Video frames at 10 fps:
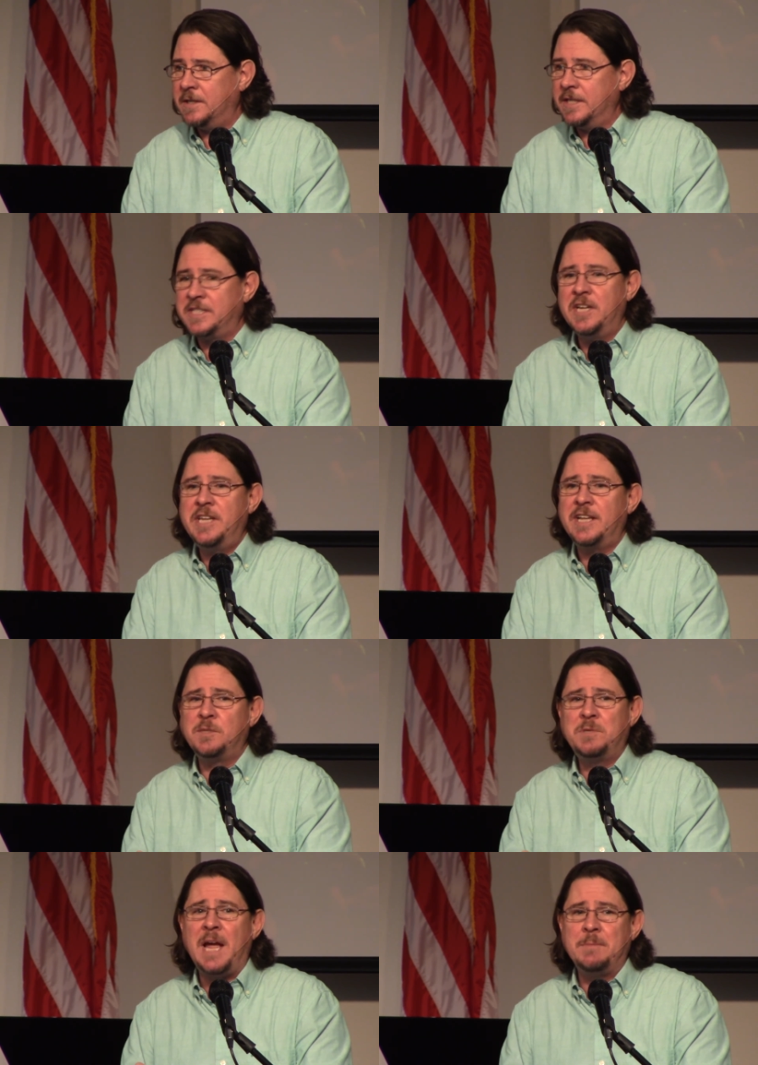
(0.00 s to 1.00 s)
It's going to take
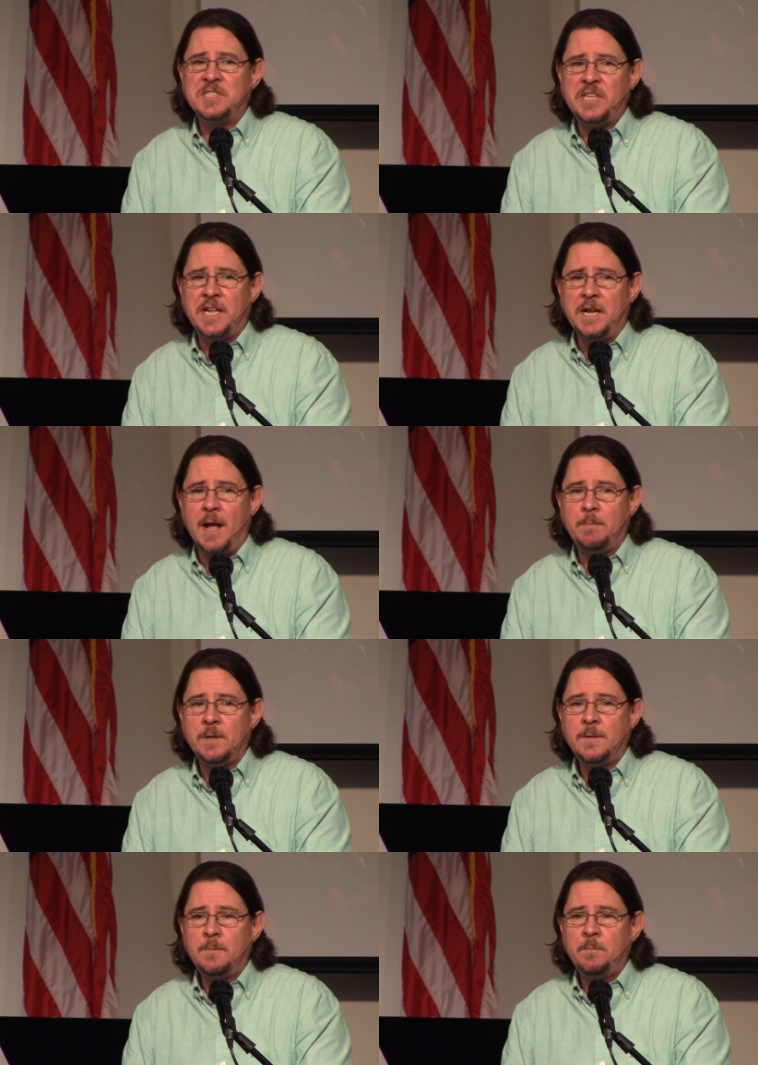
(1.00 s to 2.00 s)
some time to set it
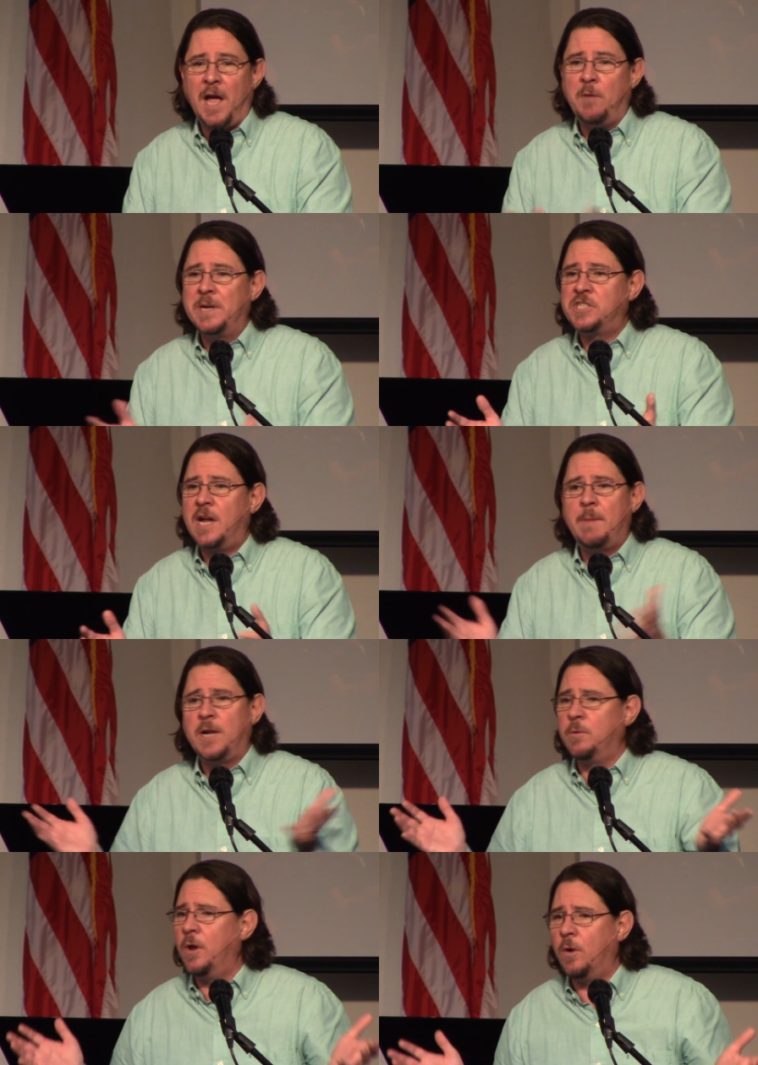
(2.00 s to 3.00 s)
up. How much time? I
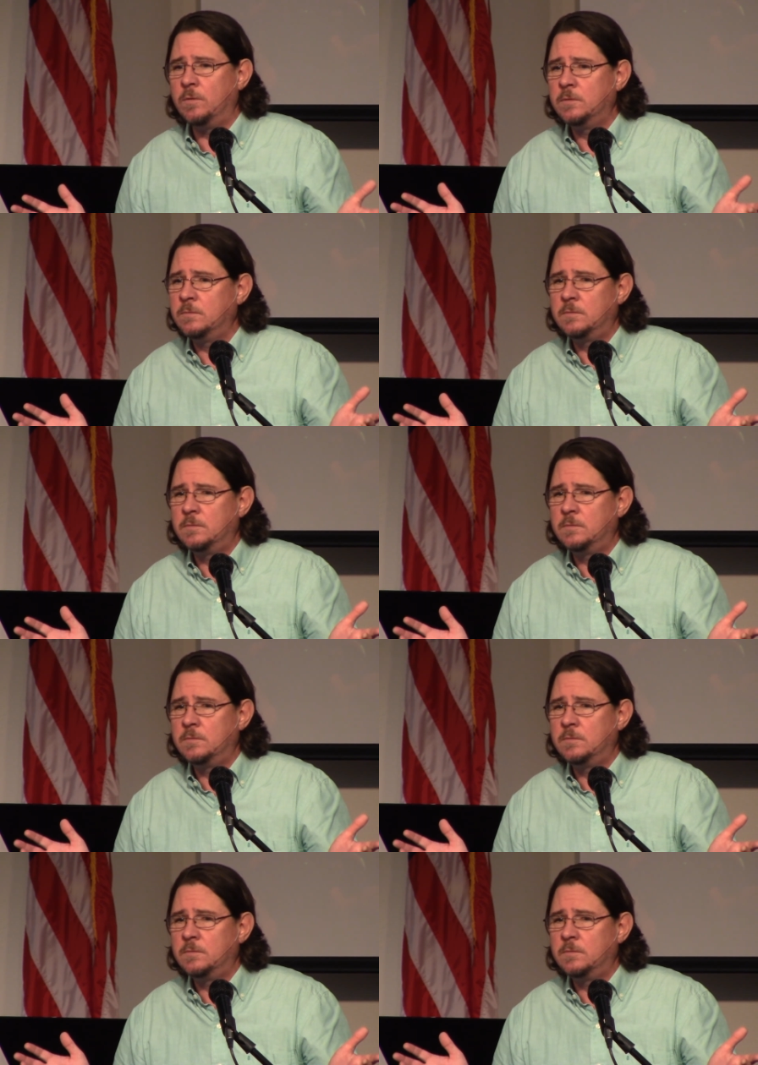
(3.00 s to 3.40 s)
don't know.